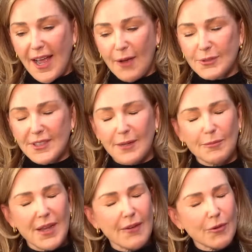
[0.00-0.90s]
I was
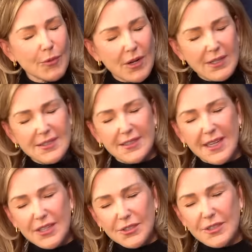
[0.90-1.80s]
like, everyone on
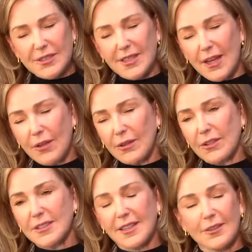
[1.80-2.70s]
stage in this town
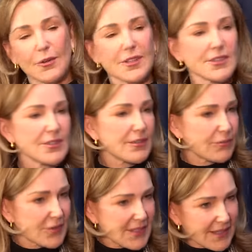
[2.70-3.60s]
looks like they're auditioning
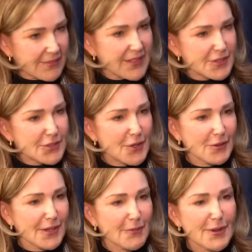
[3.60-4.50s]
for a TV show.
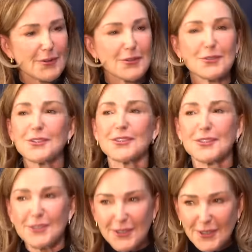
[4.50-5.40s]
Like, why don't
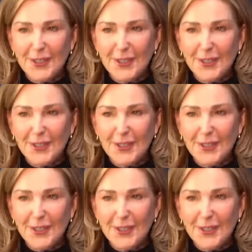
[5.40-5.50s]
just,